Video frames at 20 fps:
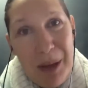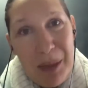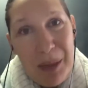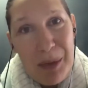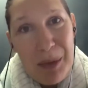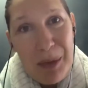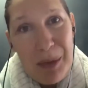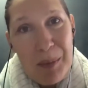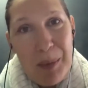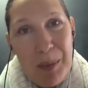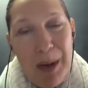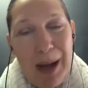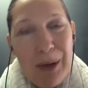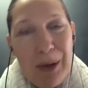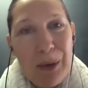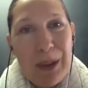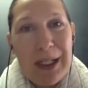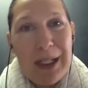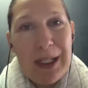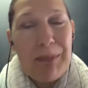the word
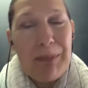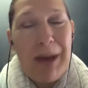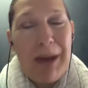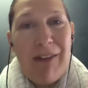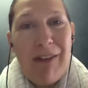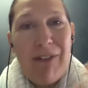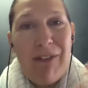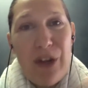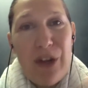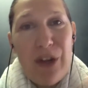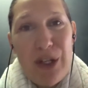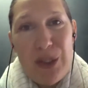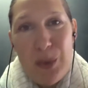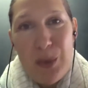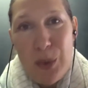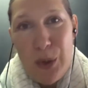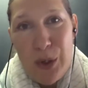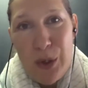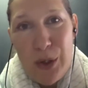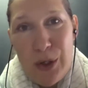brand audit, my first
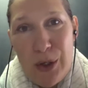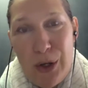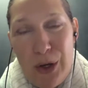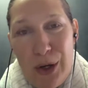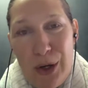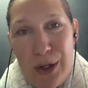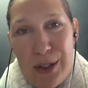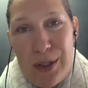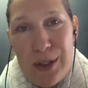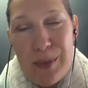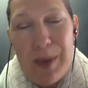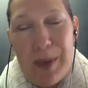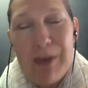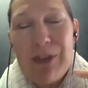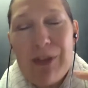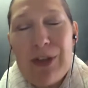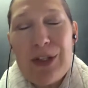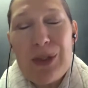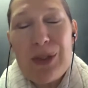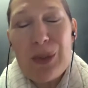
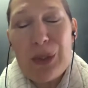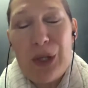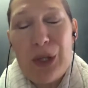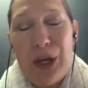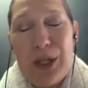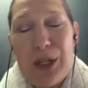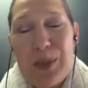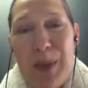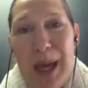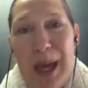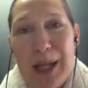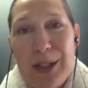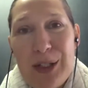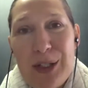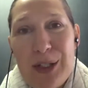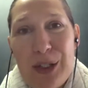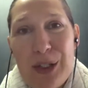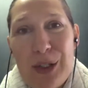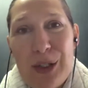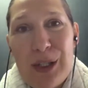thought goes back
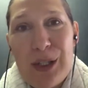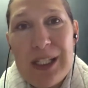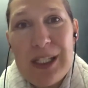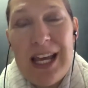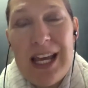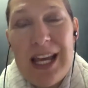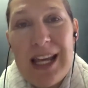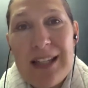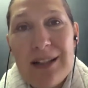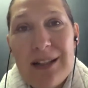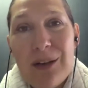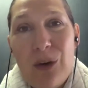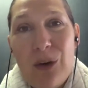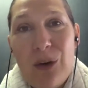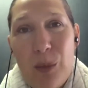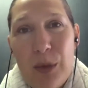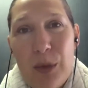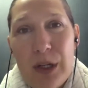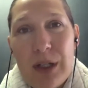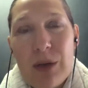to the days in
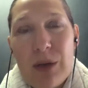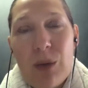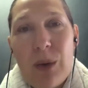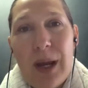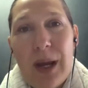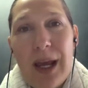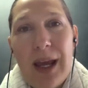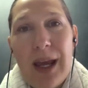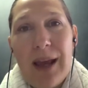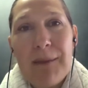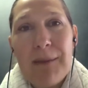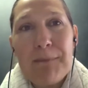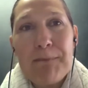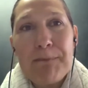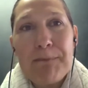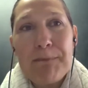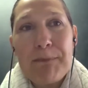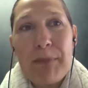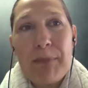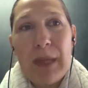corporate where
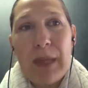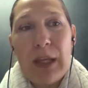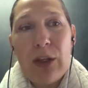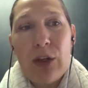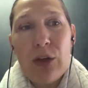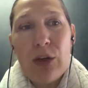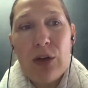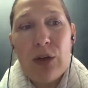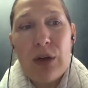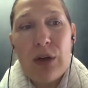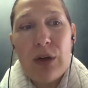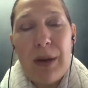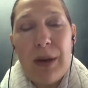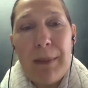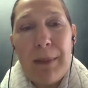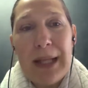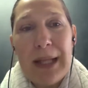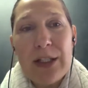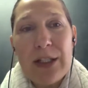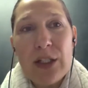you
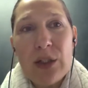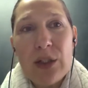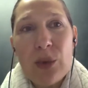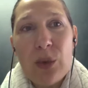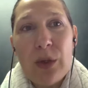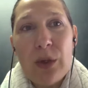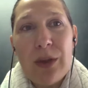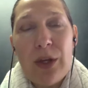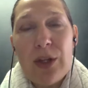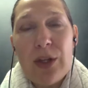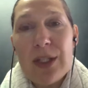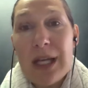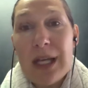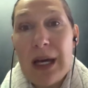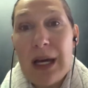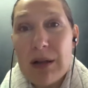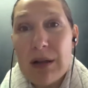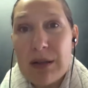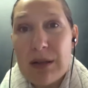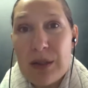imagined all of those
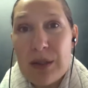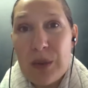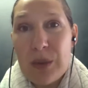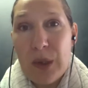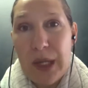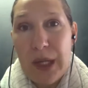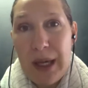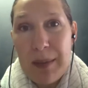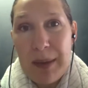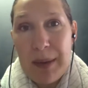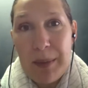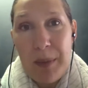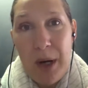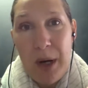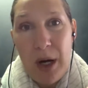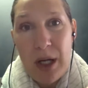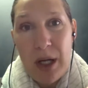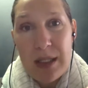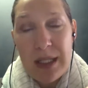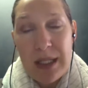accountants were coming
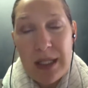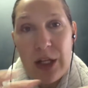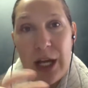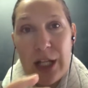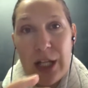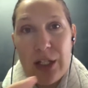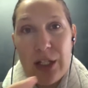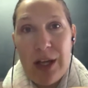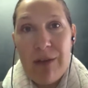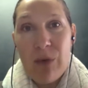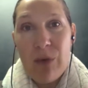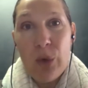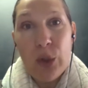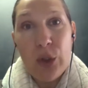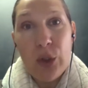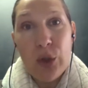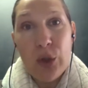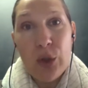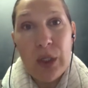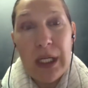past and you had to have all
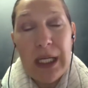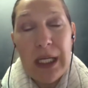your